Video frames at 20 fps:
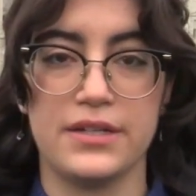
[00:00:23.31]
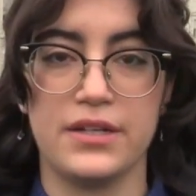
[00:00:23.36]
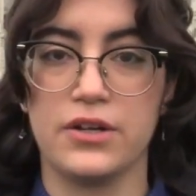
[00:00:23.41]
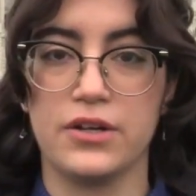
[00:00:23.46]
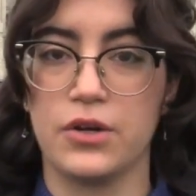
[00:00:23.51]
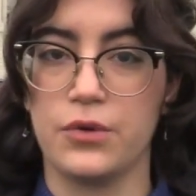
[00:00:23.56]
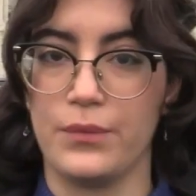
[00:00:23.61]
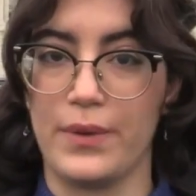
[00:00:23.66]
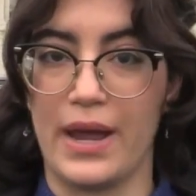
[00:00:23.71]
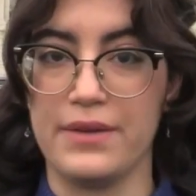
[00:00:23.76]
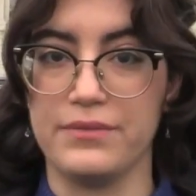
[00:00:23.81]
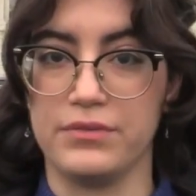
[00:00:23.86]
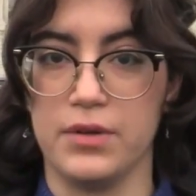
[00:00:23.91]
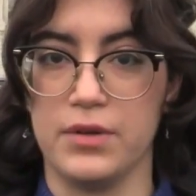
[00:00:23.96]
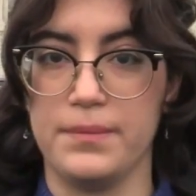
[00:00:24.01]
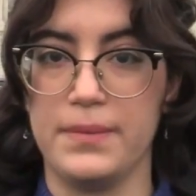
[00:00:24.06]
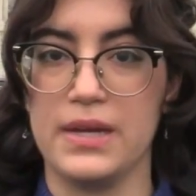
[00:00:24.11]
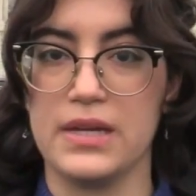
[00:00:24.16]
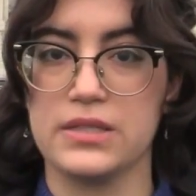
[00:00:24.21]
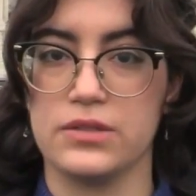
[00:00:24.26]
on arrival
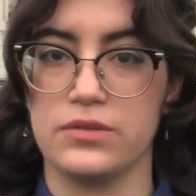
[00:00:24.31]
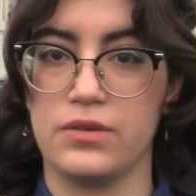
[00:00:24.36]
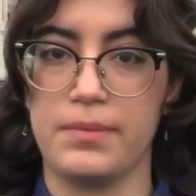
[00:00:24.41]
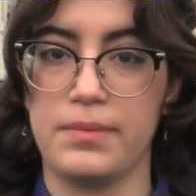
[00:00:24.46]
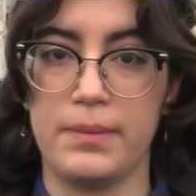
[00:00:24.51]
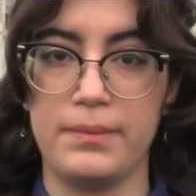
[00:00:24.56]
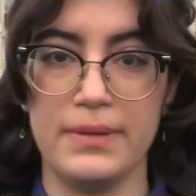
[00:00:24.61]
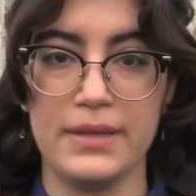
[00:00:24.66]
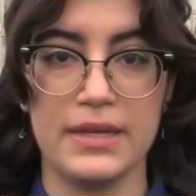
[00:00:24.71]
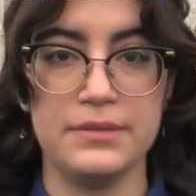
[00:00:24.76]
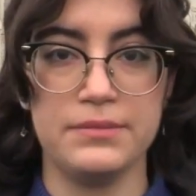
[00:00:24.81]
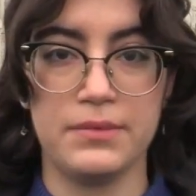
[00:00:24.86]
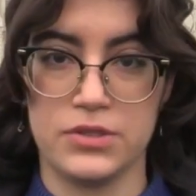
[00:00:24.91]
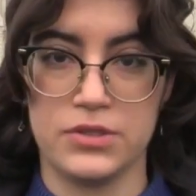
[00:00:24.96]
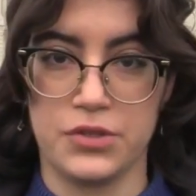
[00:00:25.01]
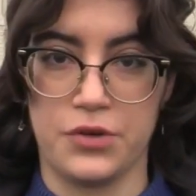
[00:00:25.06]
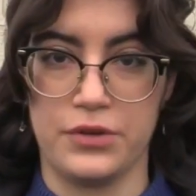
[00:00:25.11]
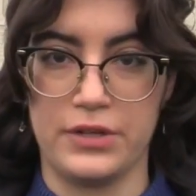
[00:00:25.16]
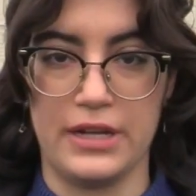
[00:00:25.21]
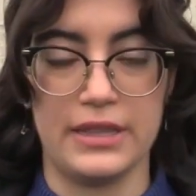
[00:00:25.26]
because of the Republican
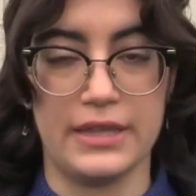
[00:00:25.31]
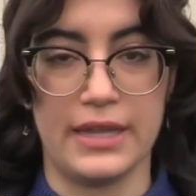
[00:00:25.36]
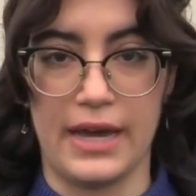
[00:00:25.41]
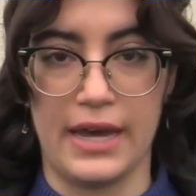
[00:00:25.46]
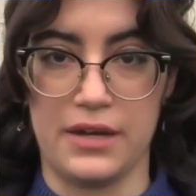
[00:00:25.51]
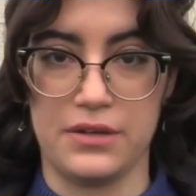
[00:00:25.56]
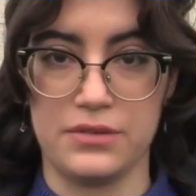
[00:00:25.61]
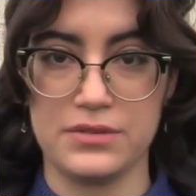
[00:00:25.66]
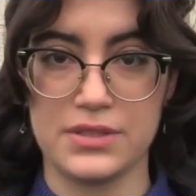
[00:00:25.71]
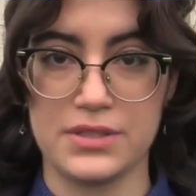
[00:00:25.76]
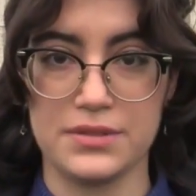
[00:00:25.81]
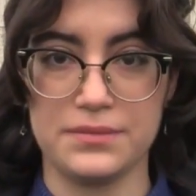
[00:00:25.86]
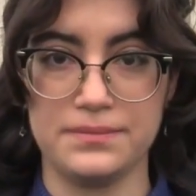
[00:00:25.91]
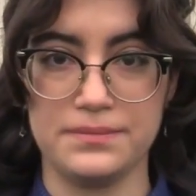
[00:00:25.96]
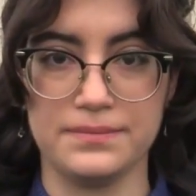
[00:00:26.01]
majority in the House.